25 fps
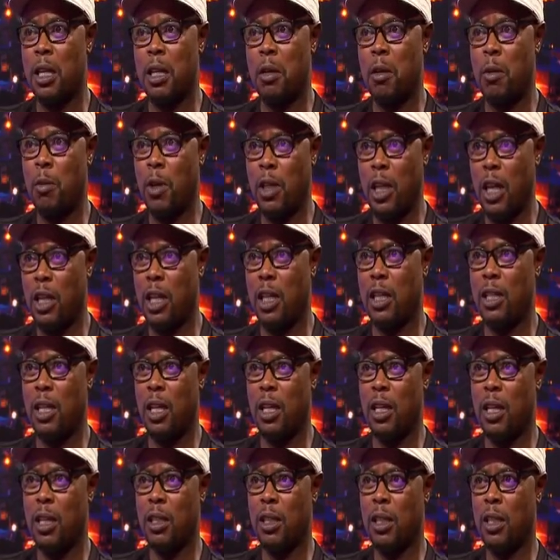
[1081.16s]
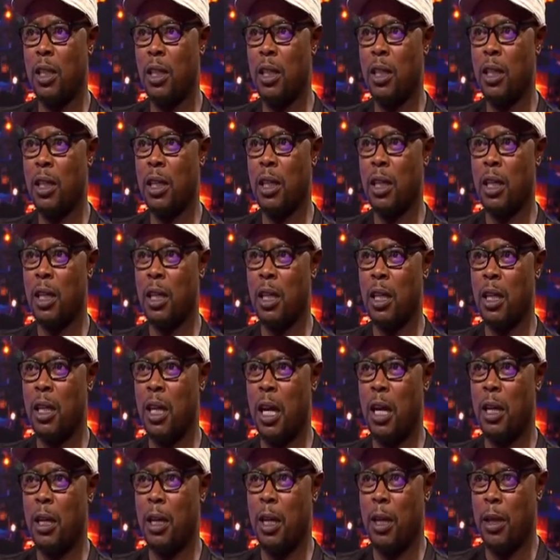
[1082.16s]
what are they saying?
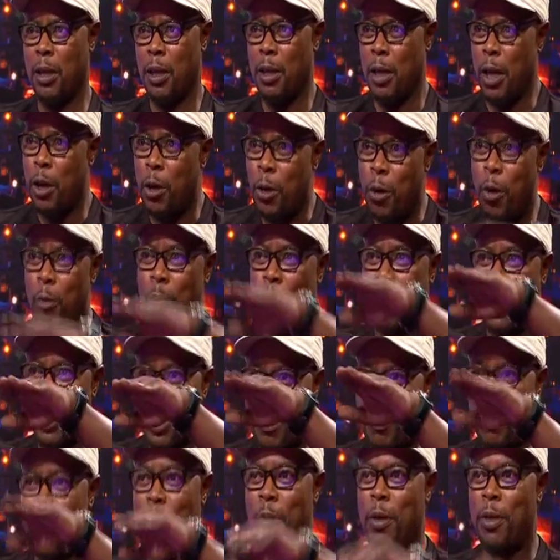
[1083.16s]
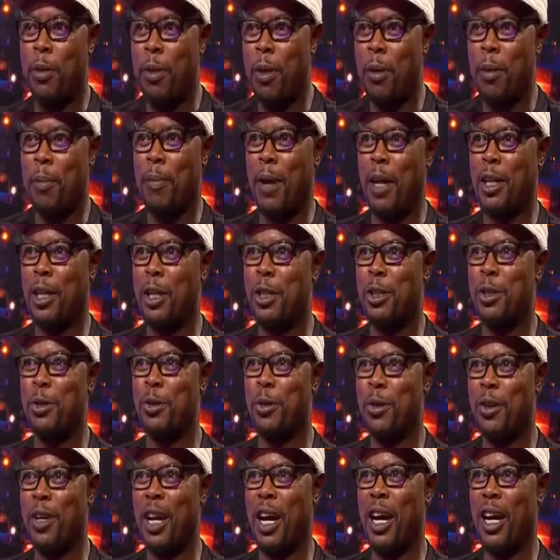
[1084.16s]
They're comparing me with
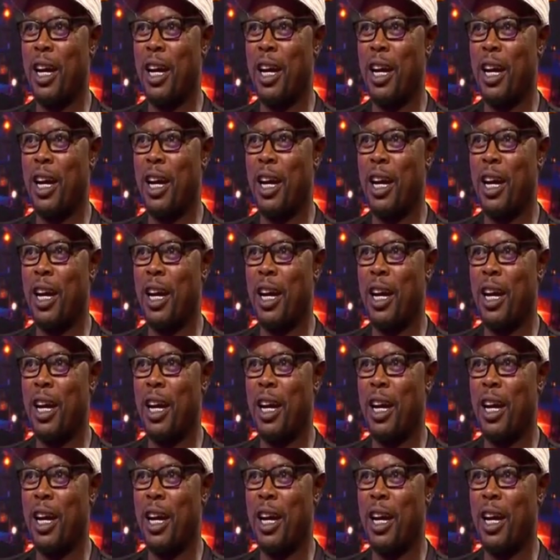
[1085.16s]
Batistuta.